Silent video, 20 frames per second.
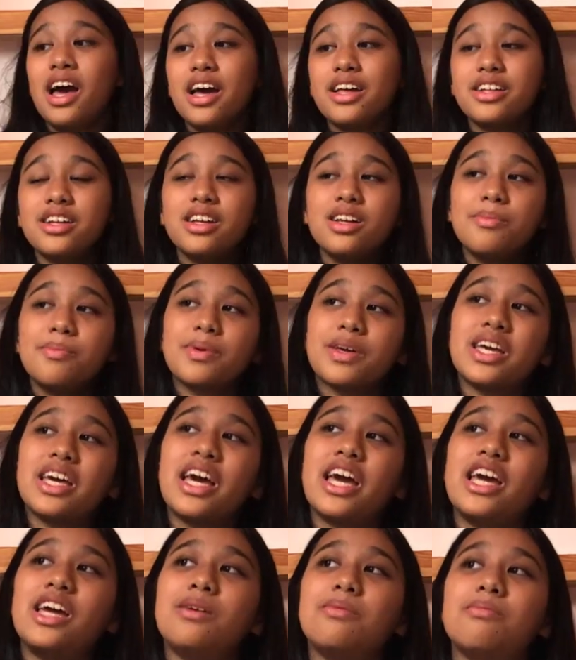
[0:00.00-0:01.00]
And then it
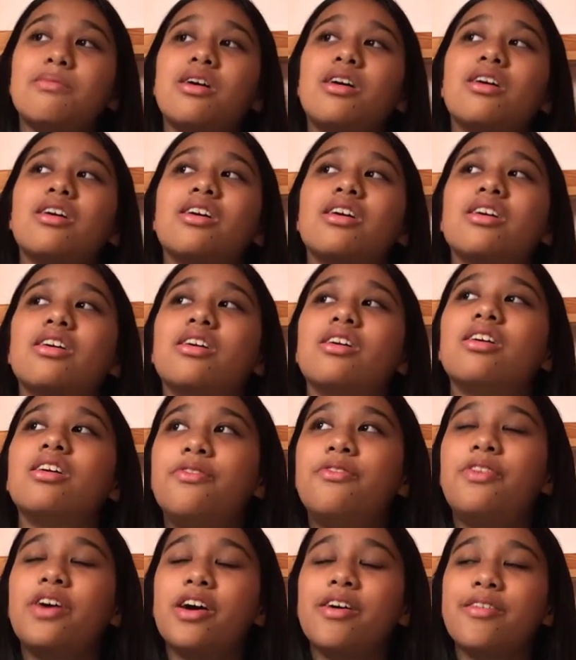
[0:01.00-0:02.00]
became a
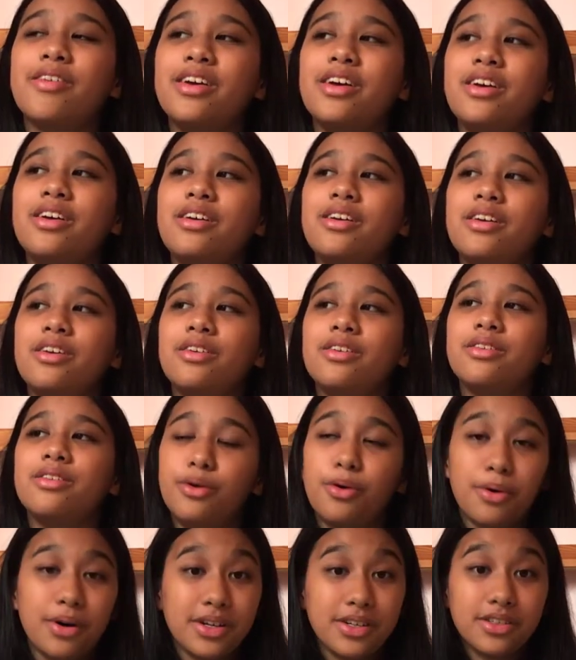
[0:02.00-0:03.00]
very
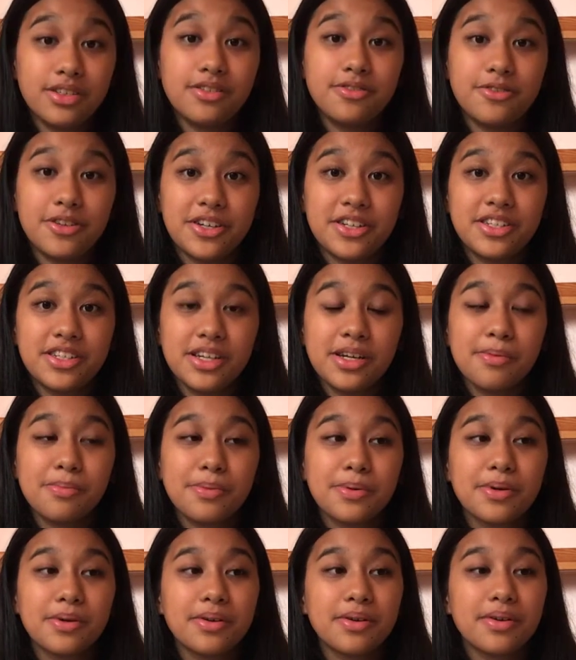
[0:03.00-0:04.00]
loyal friendship.